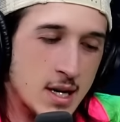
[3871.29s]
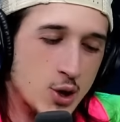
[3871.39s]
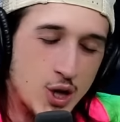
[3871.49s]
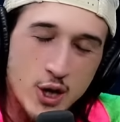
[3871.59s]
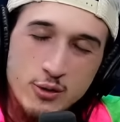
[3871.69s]

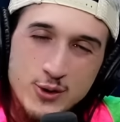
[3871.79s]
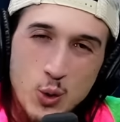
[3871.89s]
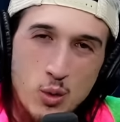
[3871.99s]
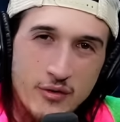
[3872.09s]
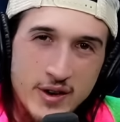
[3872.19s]
Jake
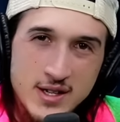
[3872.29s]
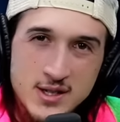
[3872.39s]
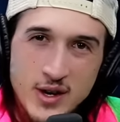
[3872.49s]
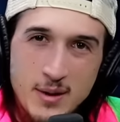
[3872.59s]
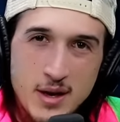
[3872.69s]
underscore Wolf on
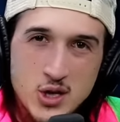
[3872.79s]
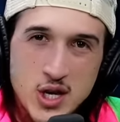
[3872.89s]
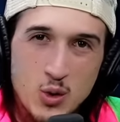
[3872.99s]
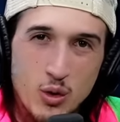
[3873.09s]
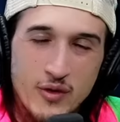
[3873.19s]
Instagram. It's
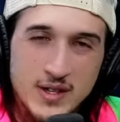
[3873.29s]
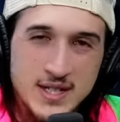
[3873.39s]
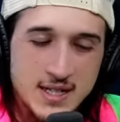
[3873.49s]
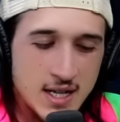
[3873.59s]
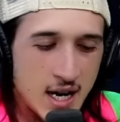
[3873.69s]
Jake Wolf on
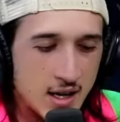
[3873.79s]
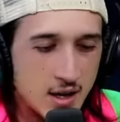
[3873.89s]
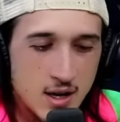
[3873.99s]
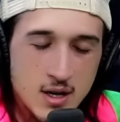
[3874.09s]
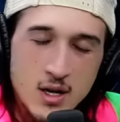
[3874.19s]
TikTok.